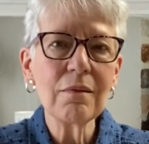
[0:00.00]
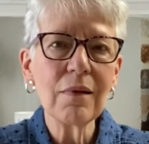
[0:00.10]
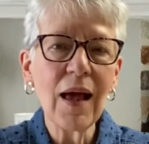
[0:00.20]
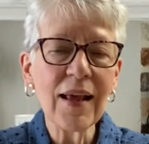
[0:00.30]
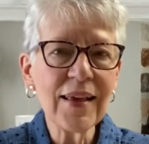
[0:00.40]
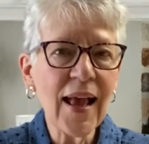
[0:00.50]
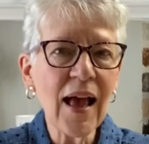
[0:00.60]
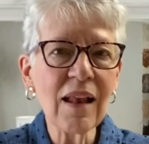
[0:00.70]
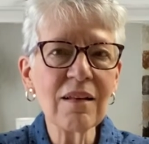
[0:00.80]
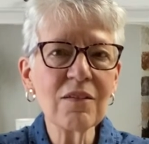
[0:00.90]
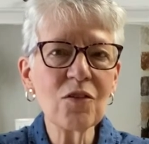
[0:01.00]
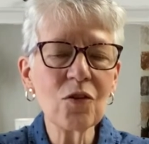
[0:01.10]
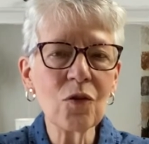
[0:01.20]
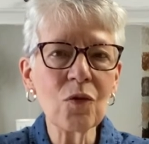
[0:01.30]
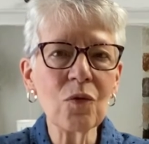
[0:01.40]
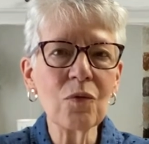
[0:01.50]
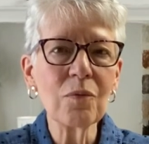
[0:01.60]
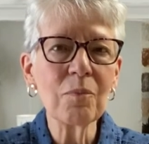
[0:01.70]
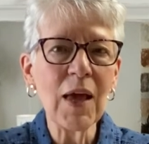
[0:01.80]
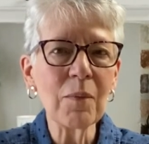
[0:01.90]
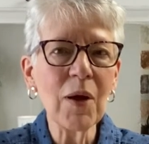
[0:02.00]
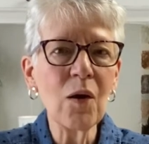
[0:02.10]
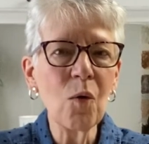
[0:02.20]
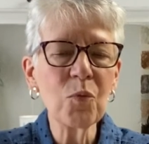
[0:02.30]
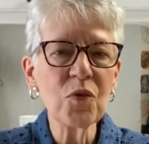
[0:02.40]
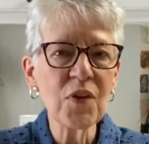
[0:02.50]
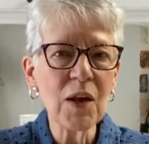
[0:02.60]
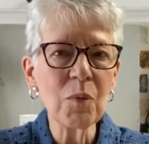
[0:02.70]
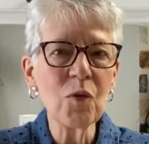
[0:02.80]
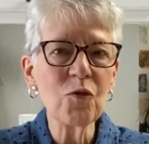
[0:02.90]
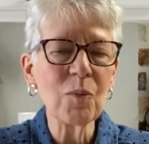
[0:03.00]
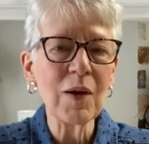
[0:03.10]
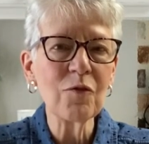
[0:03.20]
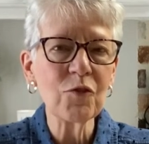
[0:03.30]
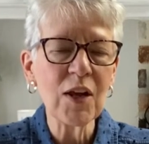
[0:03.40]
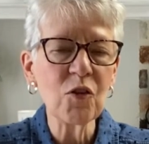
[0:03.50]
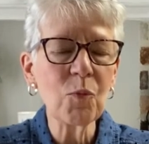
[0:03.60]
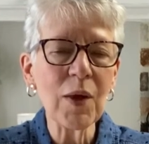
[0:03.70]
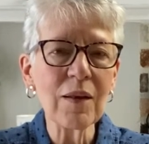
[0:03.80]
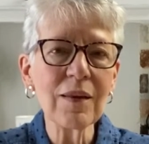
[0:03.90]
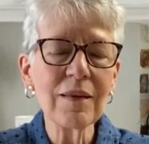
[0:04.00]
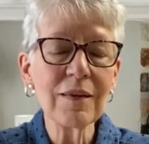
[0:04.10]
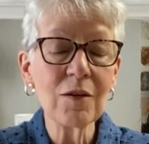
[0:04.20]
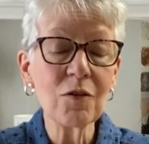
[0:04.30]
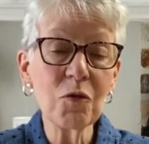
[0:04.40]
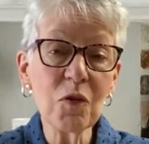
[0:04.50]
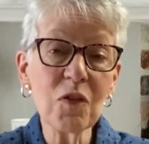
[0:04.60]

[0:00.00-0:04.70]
I can to make my home presentable for my friends. But the truth